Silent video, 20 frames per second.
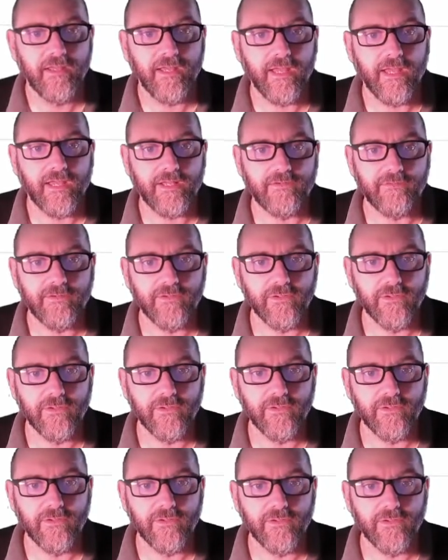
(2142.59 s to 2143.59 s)
And if you look
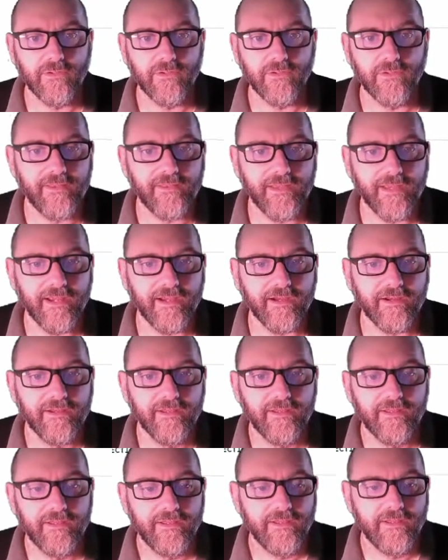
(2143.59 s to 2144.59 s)
in the file there,
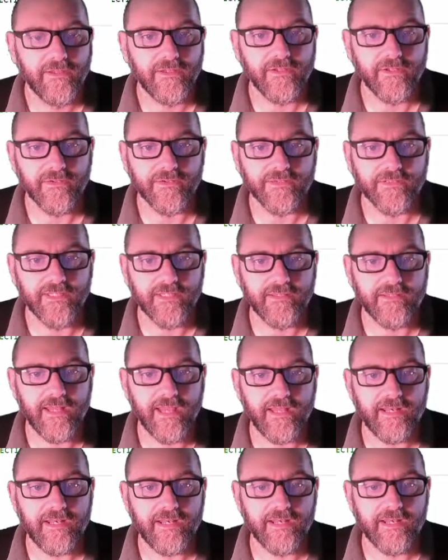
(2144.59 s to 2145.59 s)
you'll see
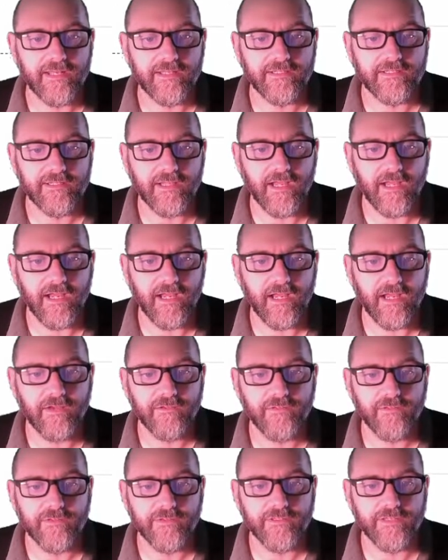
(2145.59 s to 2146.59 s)
that it
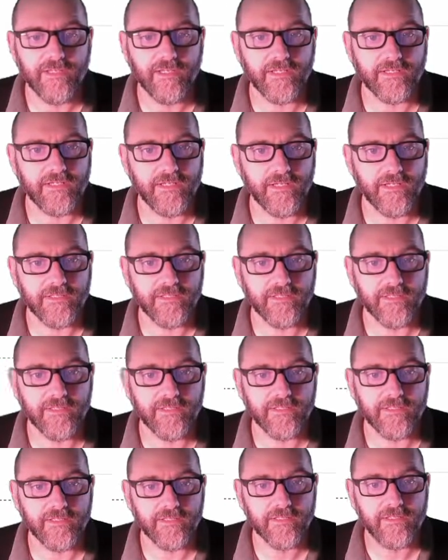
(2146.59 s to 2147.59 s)
first thing it does
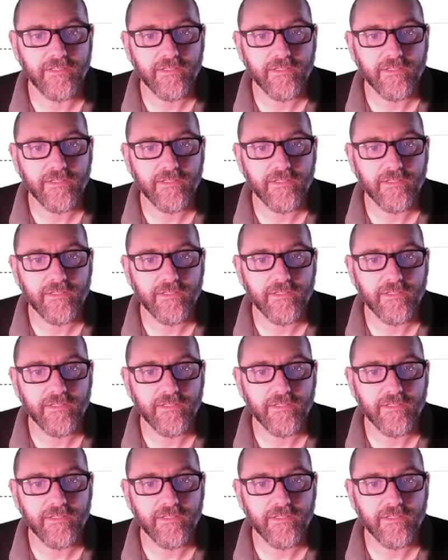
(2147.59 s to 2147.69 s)
is